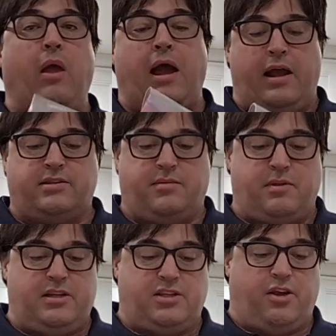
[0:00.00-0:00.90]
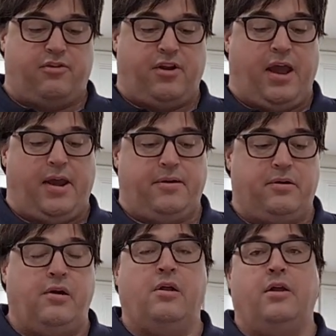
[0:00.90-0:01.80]
I had some of these the other day.
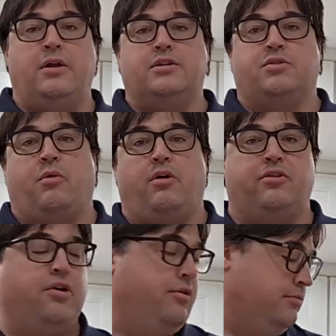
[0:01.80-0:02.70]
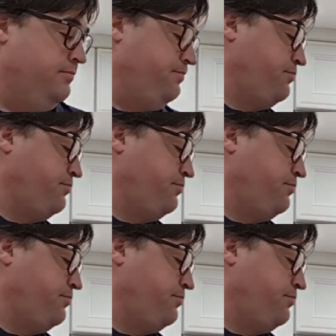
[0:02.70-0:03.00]
So what I'll do